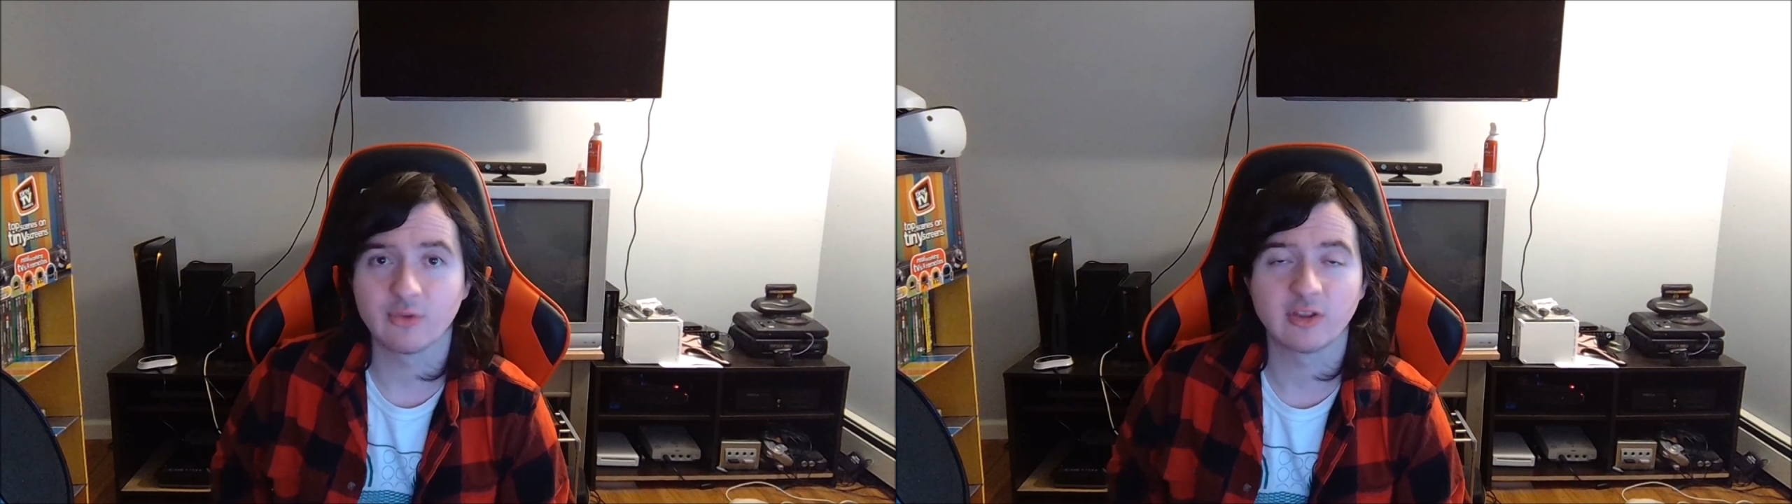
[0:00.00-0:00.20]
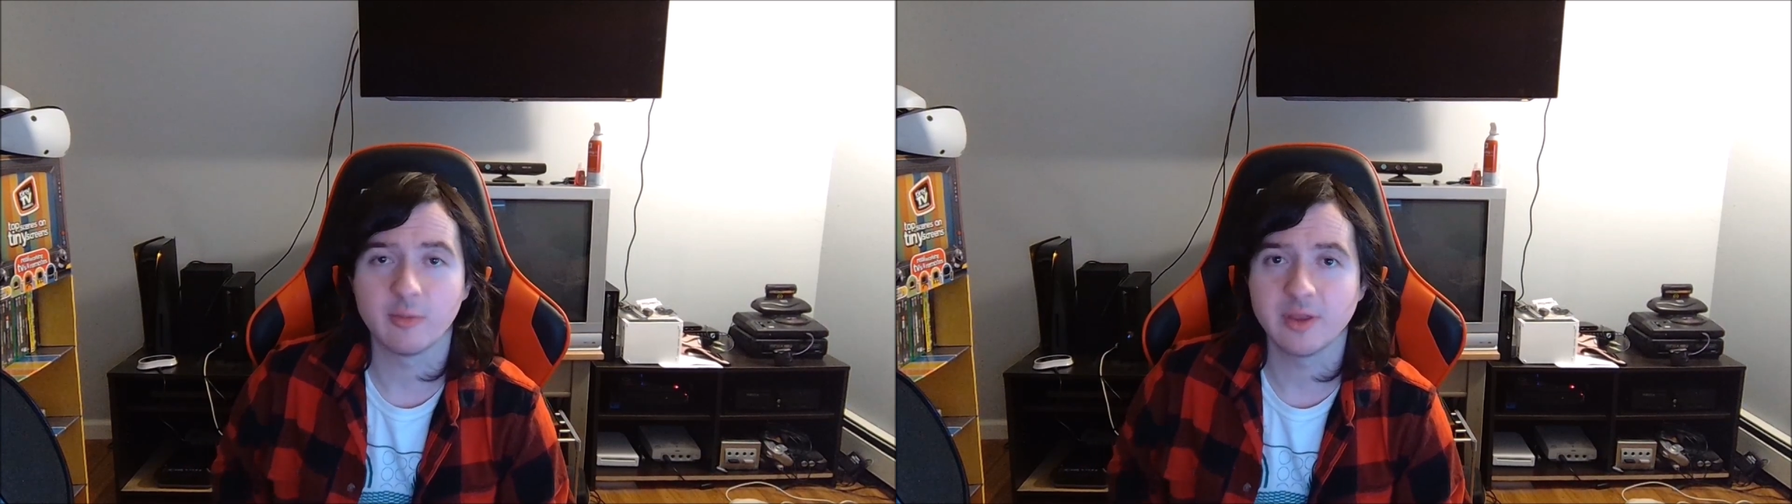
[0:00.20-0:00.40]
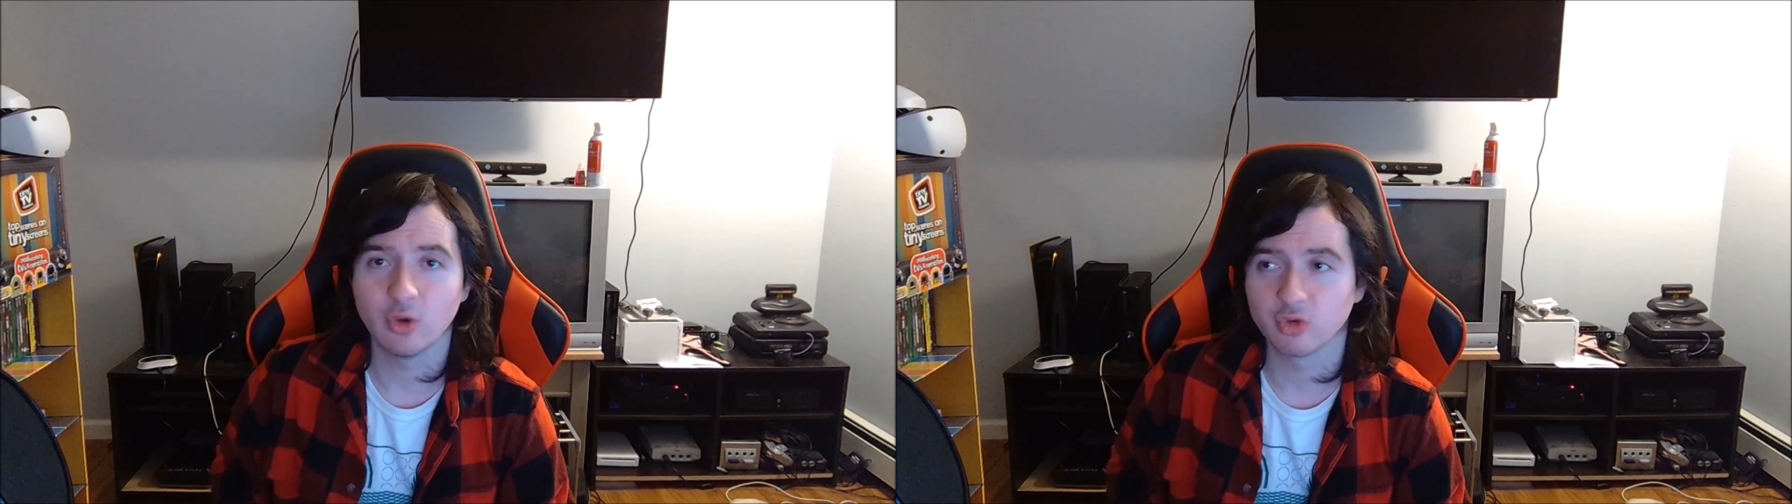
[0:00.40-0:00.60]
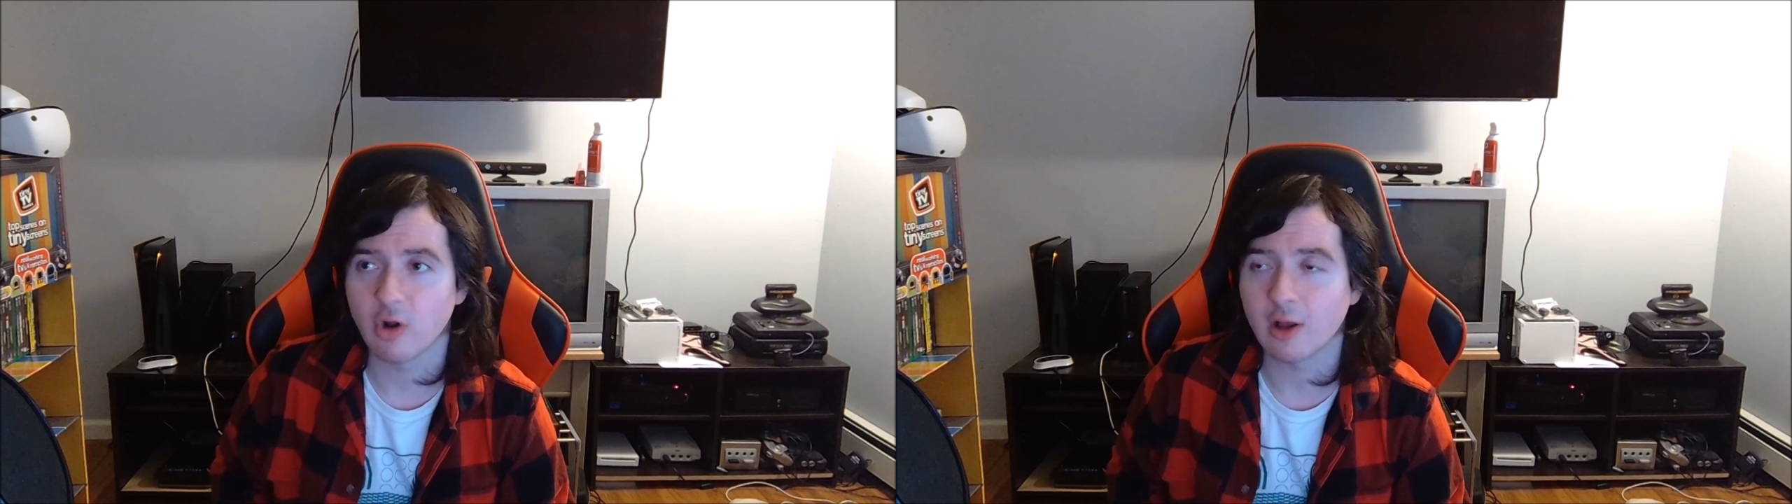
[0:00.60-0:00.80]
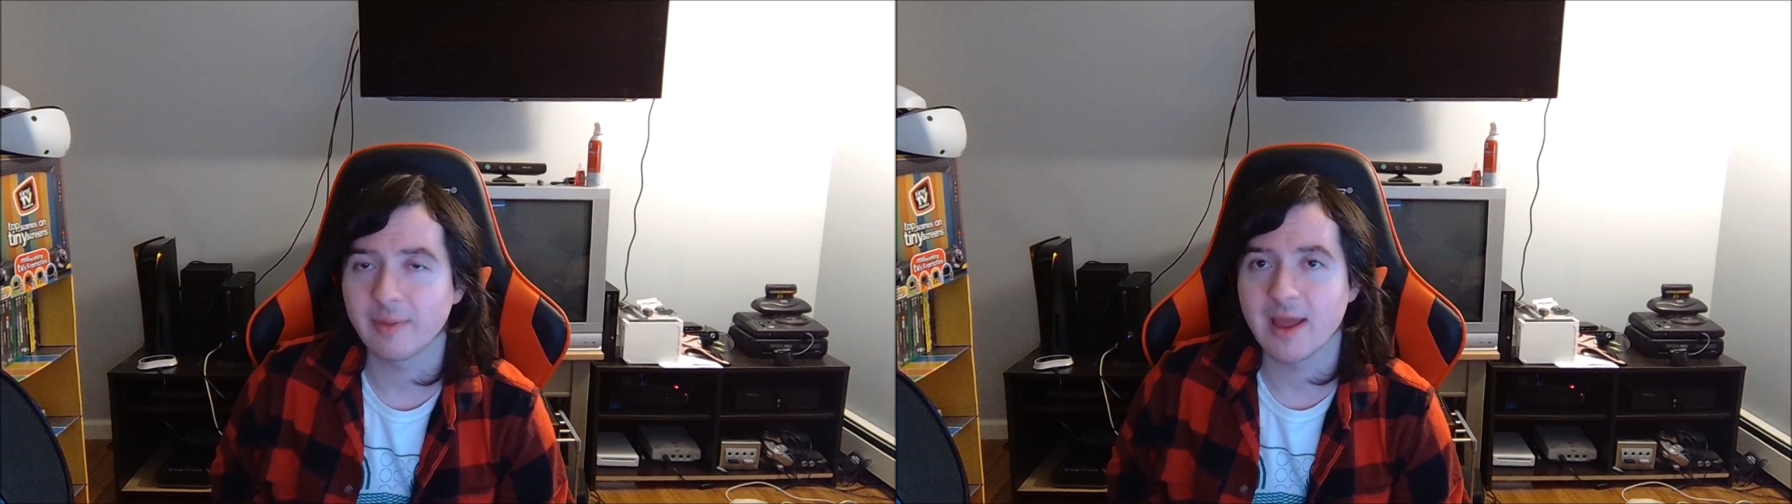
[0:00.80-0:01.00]
like the Beatles
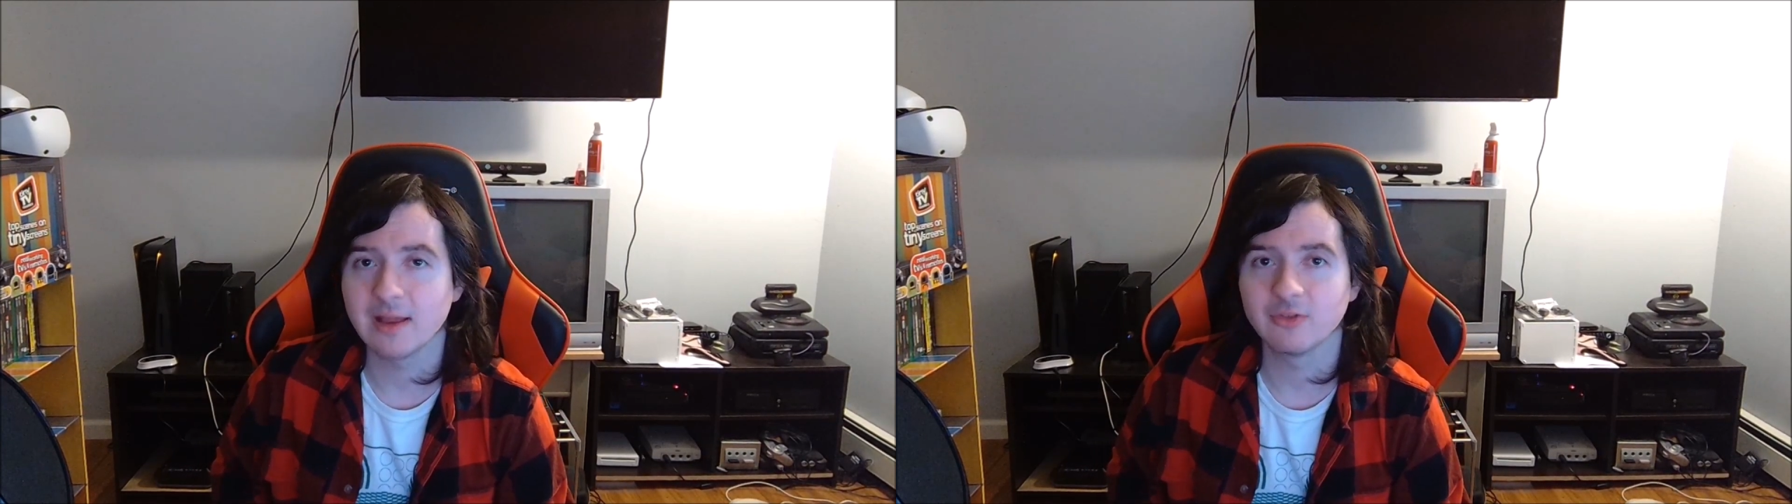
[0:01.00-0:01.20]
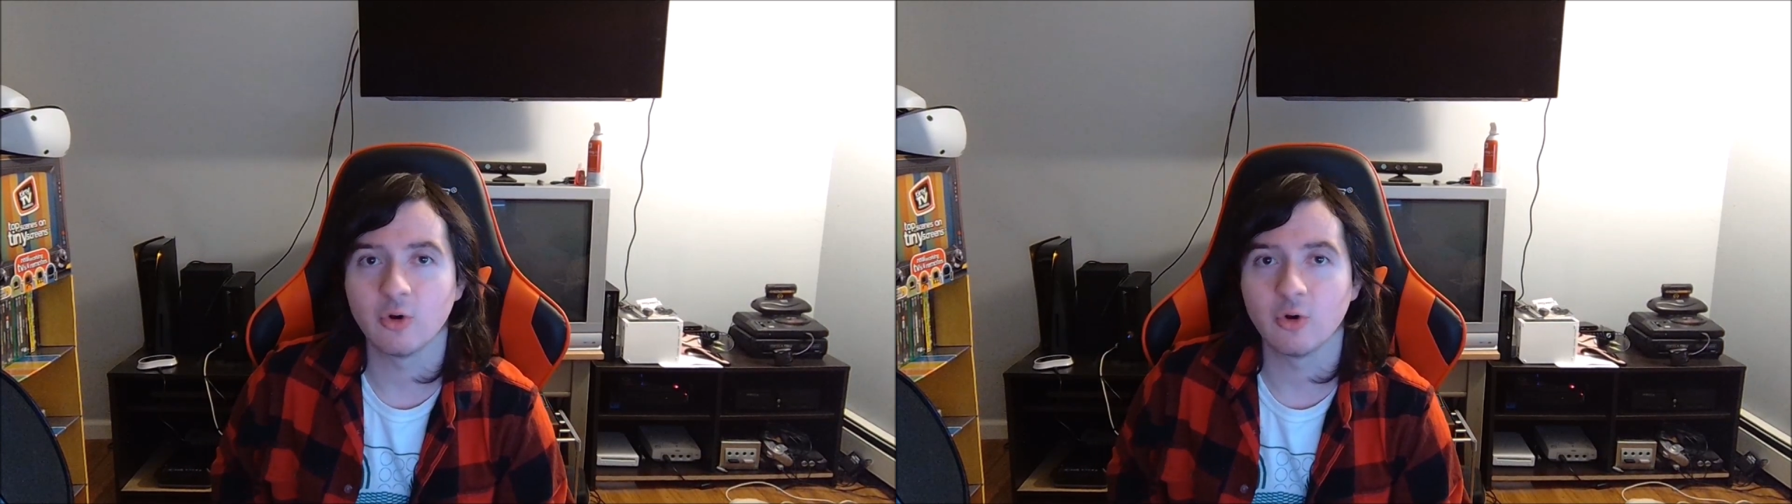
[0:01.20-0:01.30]
Rock Band,